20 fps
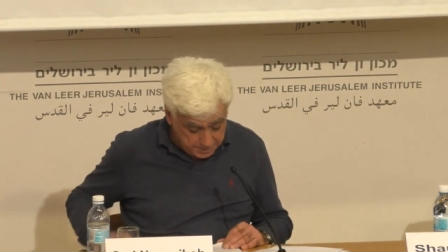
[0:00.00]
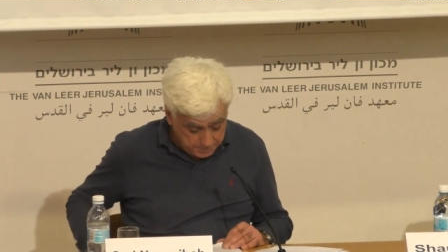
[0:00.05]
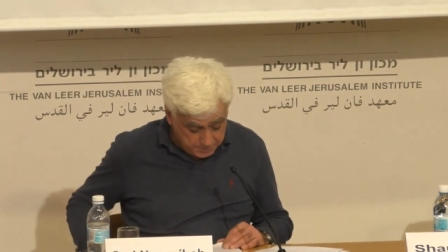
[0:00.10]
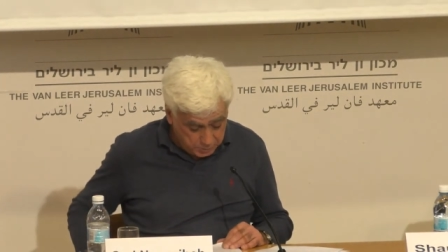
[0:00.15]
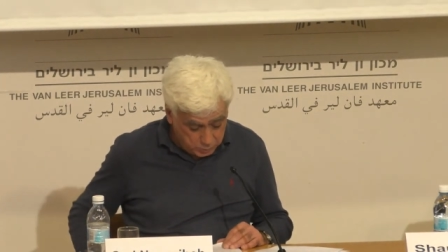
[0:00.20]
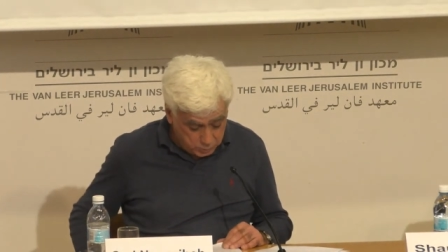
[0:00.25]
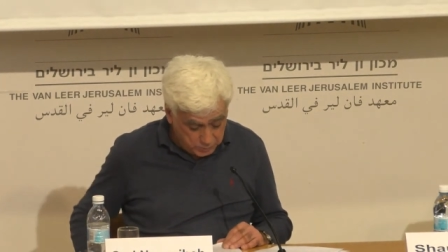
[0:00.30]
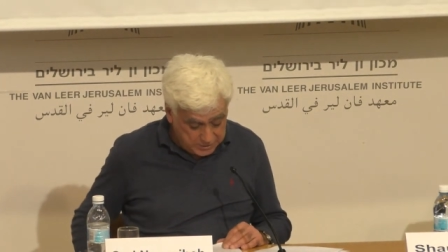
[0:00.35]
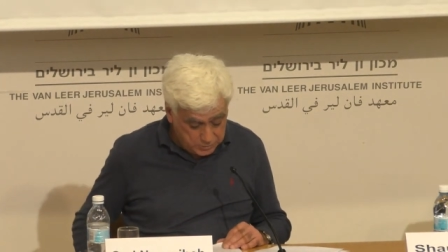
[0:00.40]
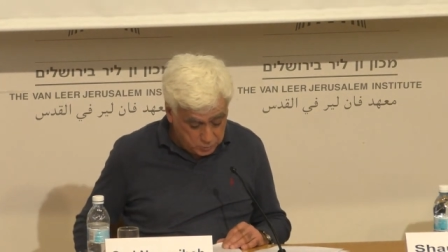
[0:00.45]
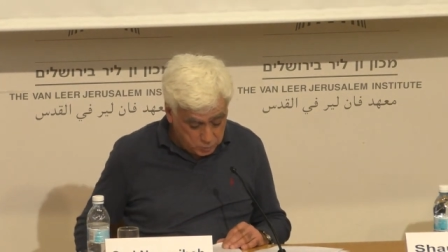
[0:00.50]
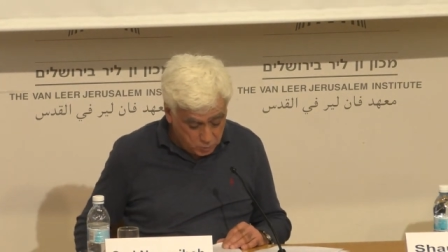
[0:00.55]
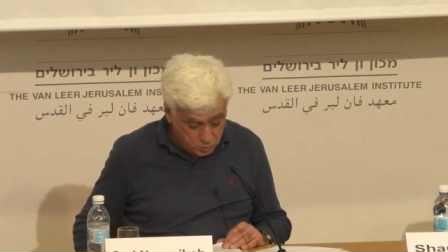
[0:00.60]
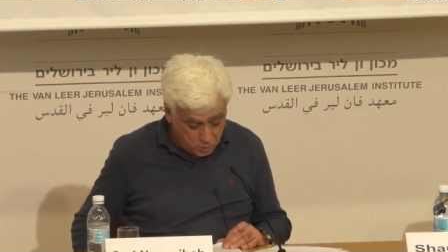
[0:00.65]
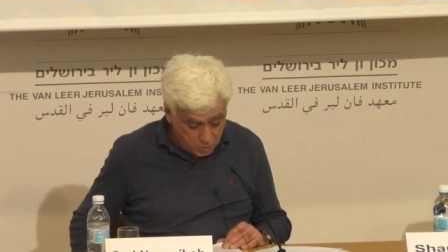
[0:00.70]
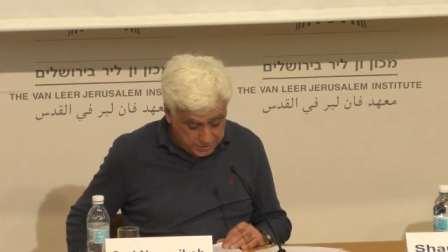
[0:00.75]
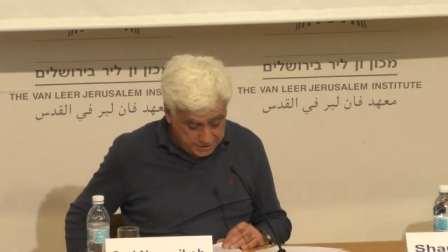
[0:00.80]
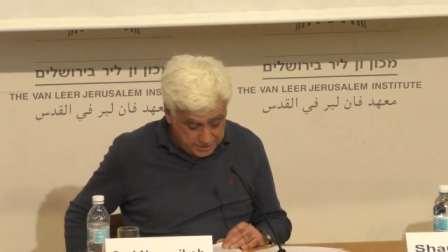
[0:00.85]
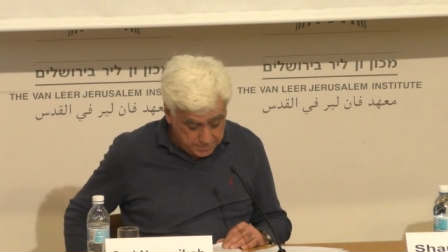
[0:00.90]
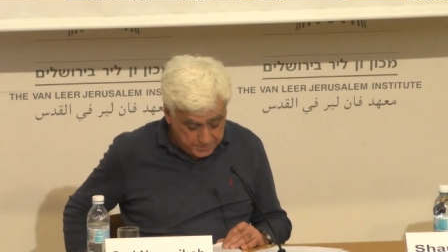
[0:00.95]
between two
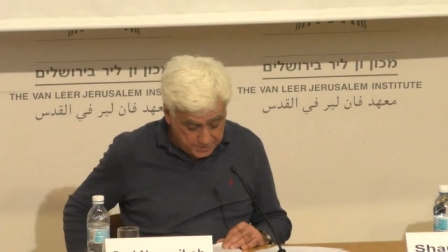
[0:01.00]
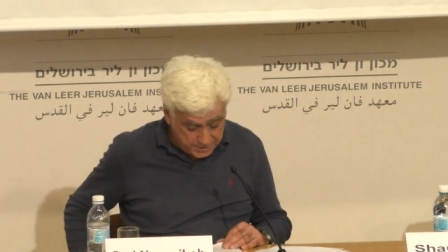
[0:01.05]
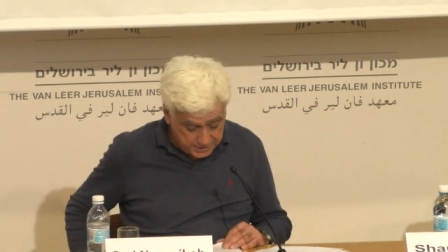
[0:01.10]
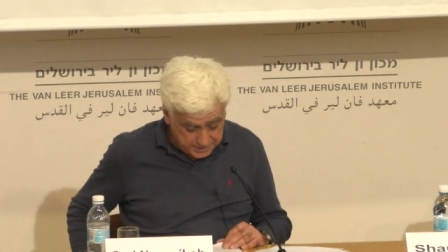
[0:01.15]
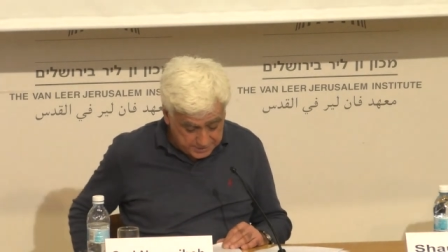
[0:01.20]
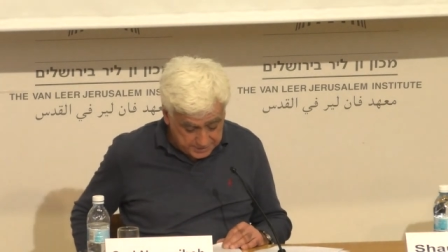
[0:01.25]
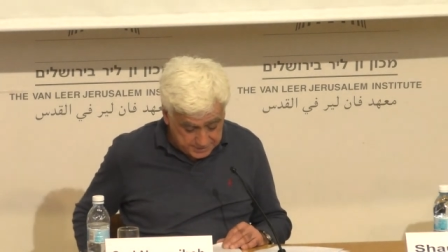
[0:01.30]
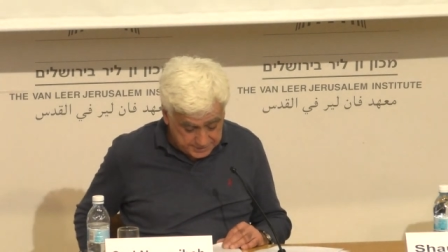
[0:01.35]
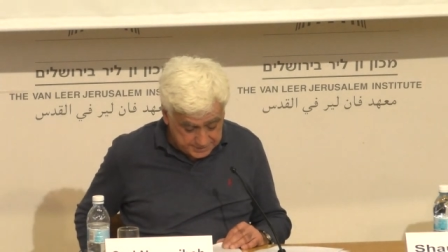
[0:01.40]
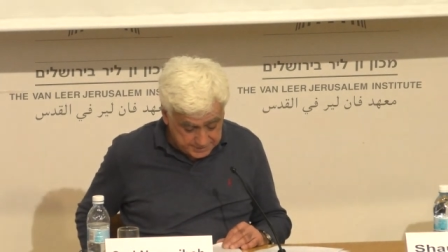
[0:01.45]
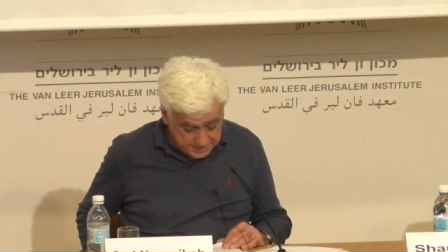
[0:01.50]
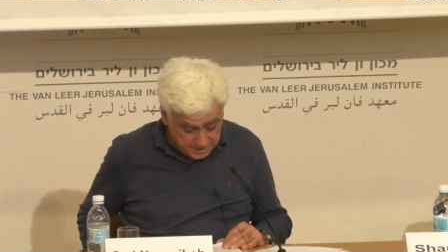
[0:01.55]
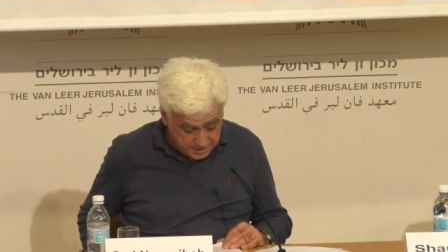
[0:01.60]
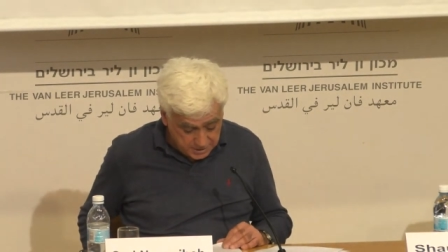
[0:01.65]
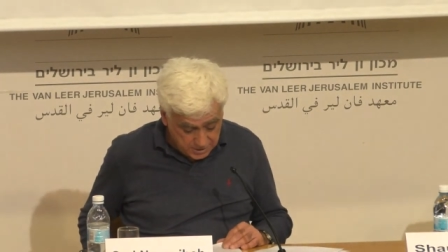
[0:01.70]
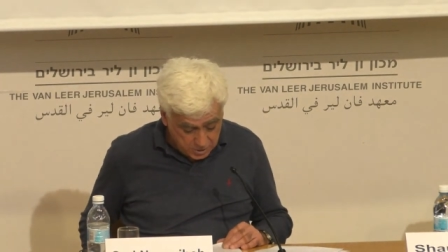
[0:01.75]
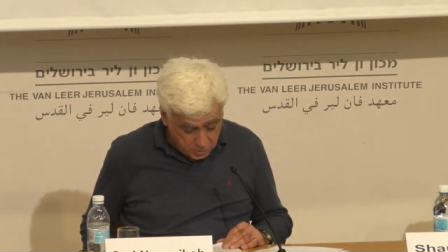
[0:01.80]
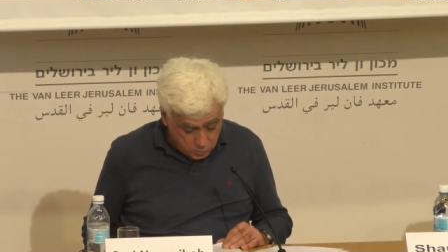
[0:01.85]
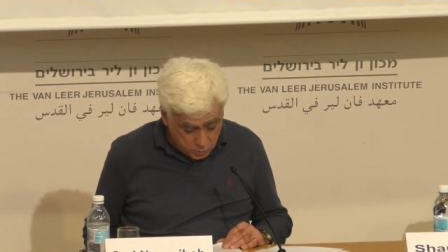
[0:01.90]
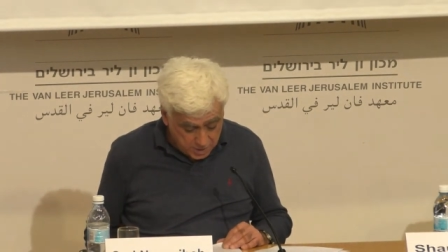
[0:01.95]
warring parties
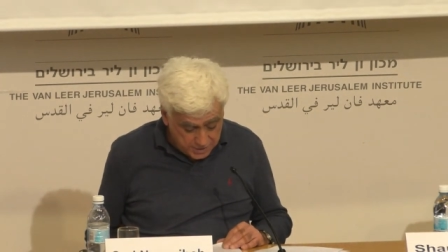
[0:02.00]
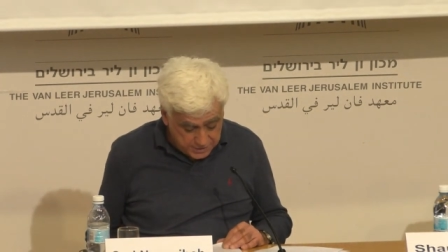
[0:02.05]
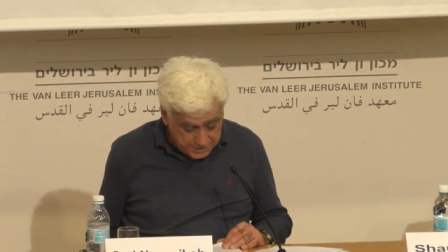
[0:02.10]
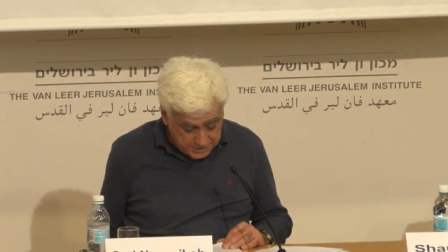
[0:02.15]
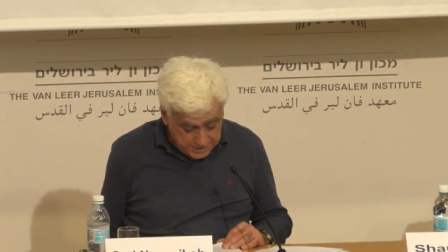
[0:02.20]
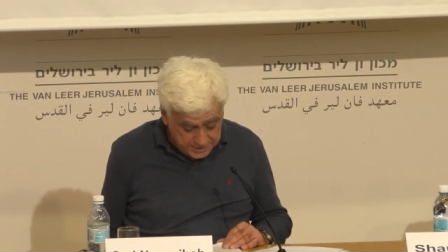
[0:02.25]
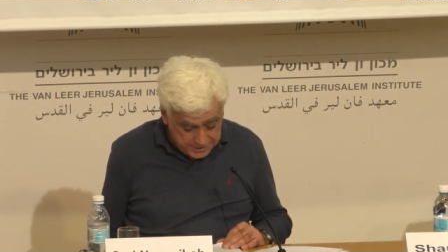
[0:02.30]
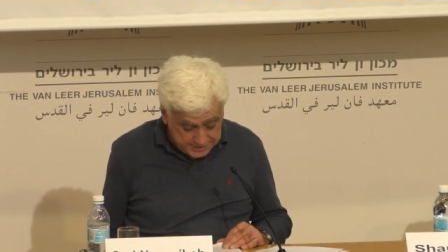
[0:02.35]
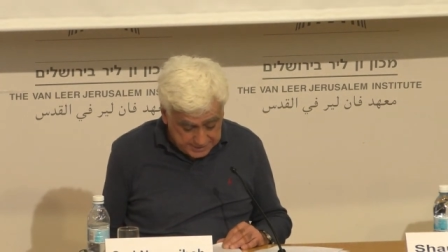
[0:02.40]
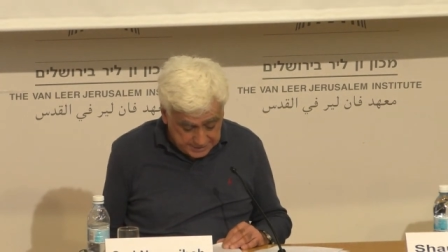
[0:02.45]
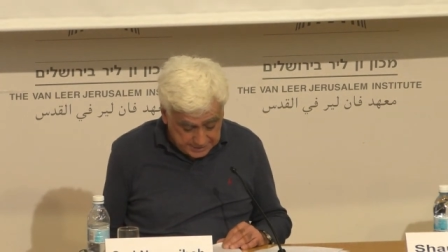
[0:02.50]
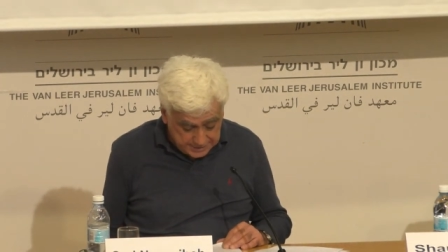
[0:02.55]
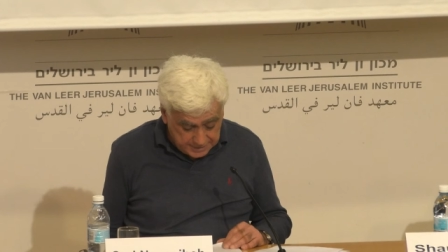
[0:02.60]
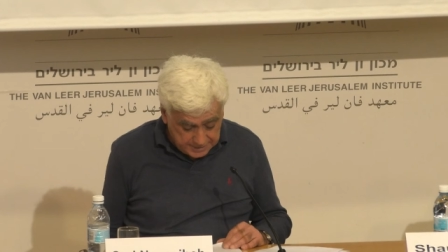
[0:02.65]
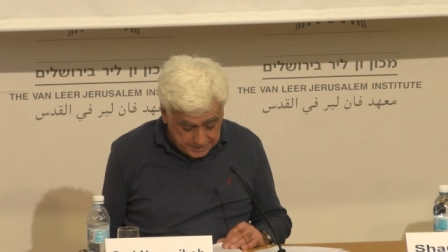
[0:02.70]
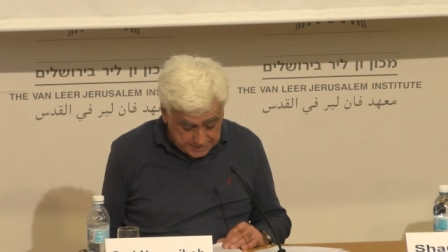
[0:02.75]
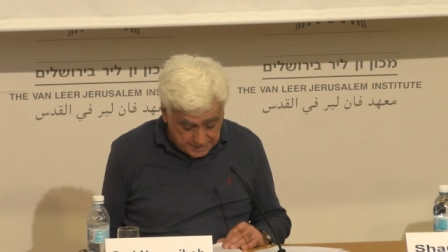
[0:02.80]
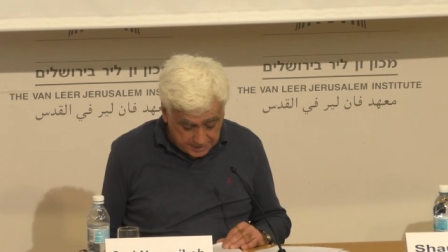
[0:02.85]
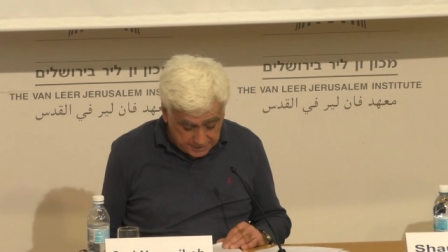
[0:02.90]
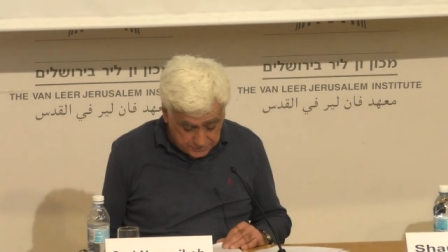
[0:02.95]
whether in the city
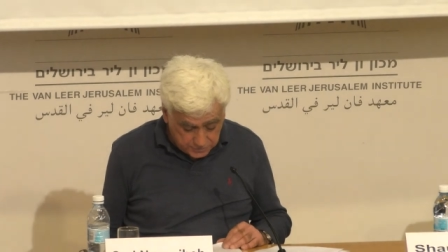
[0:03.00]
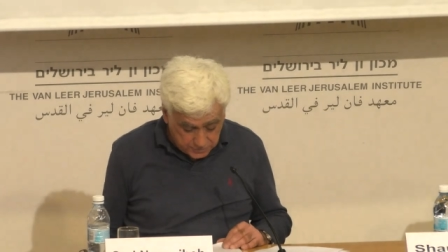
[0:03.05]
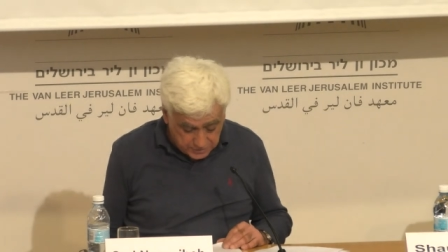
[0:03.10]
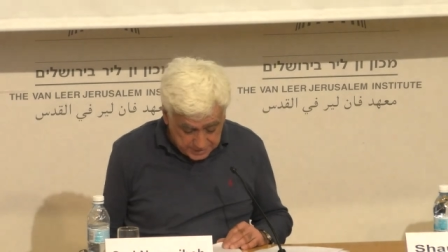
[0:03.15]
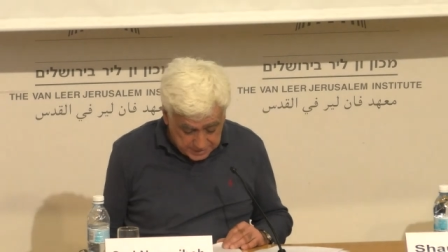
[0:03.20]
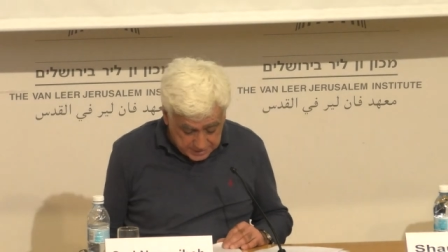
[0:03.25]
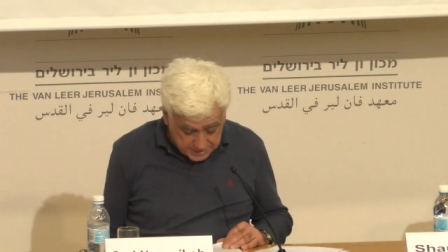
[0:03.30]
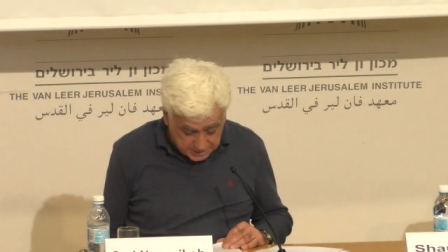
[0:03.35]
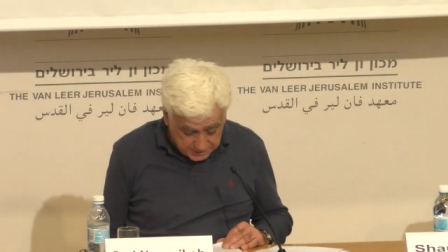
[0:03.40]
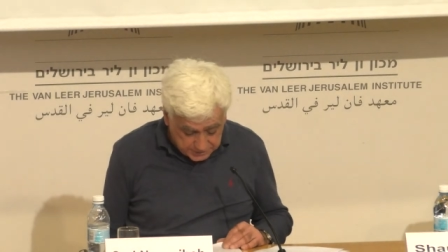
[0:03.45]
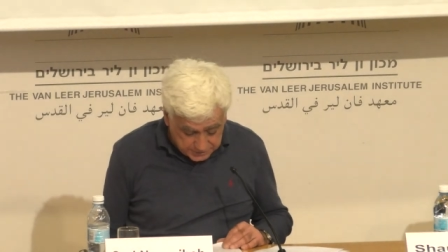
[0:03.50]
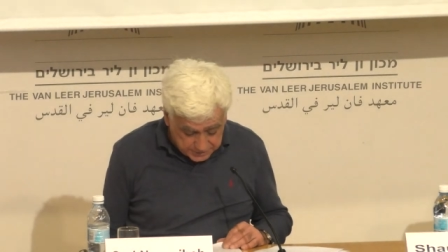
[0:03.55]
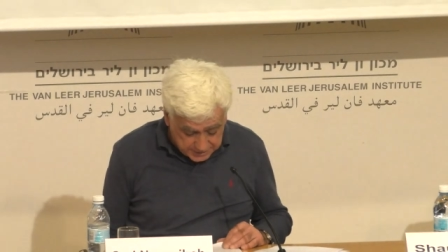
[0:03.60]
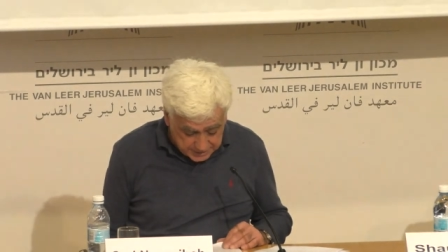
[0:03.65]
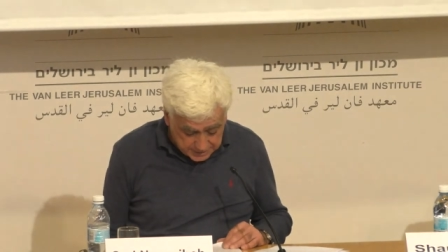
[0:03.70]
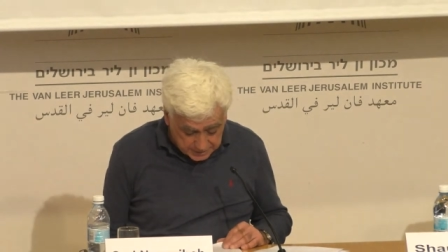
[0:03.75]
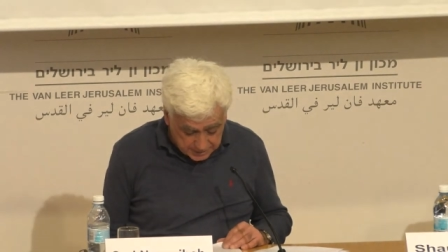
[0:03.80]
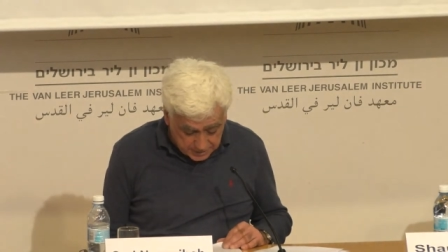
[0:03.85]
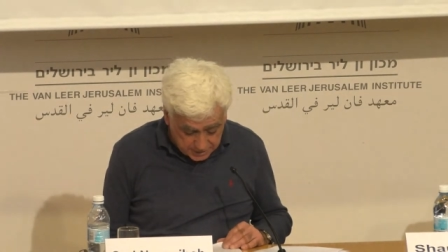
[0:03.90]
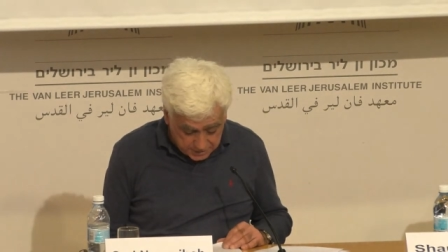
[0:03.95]
itself or in the country
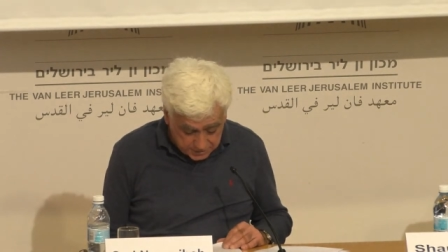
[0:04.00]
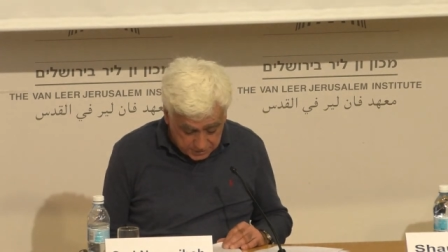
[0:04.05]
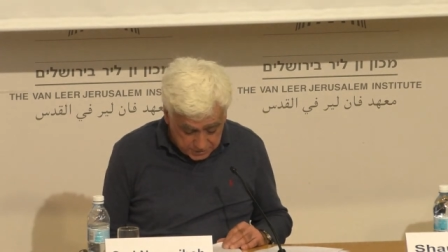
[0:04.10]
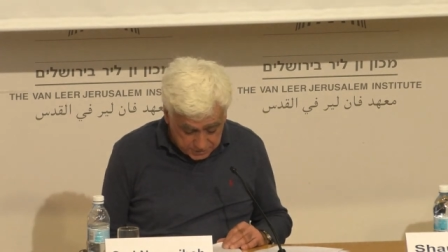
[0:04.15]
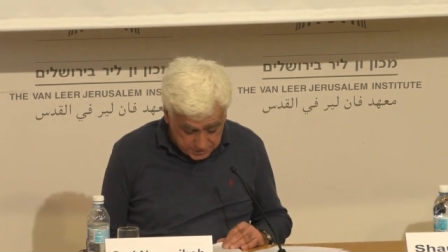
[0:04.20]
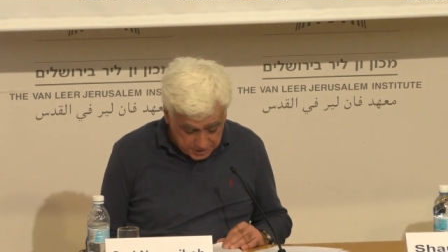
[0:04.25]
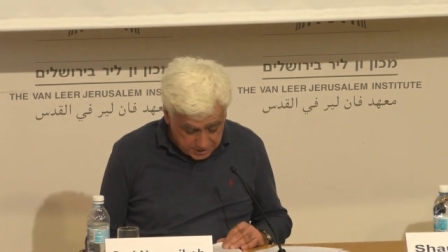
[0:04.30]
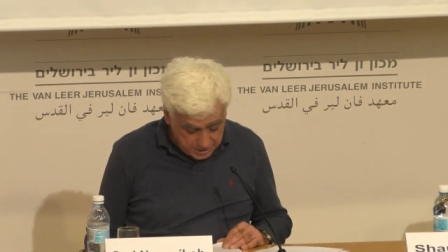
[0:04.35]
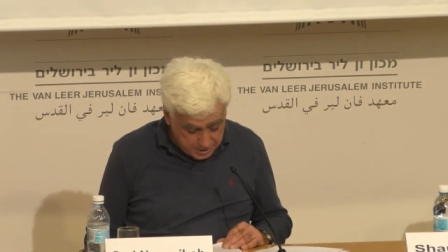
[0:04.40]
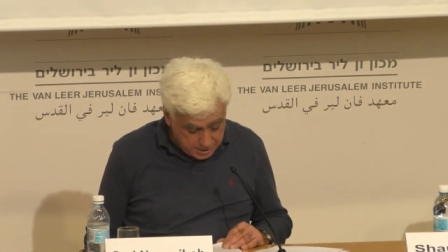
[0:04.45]
at large.